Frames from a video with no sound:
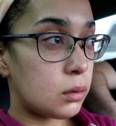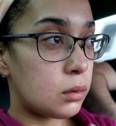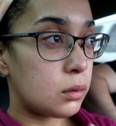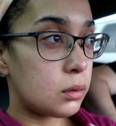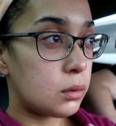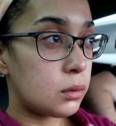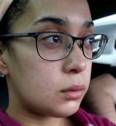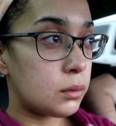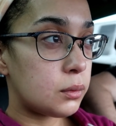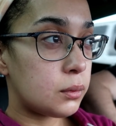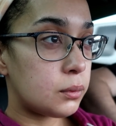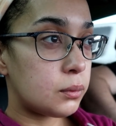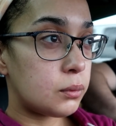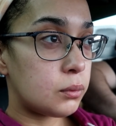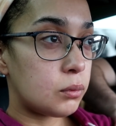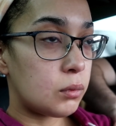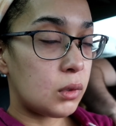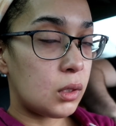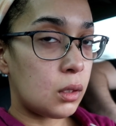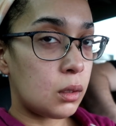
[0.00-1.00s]
Maybe.
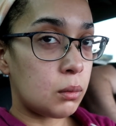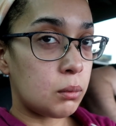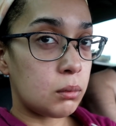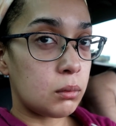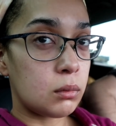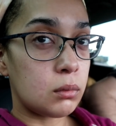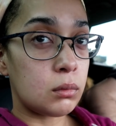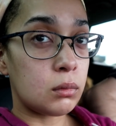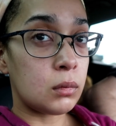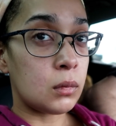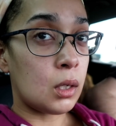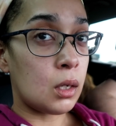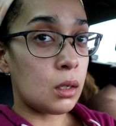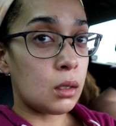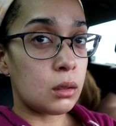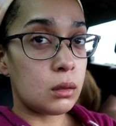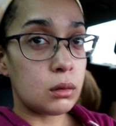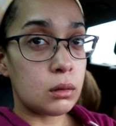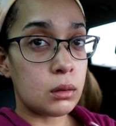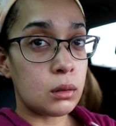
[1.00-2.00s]
I'm
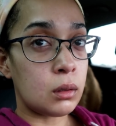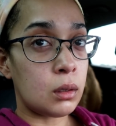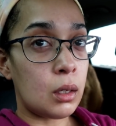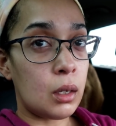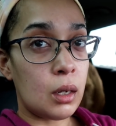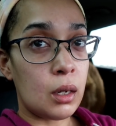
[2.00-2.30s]
not in a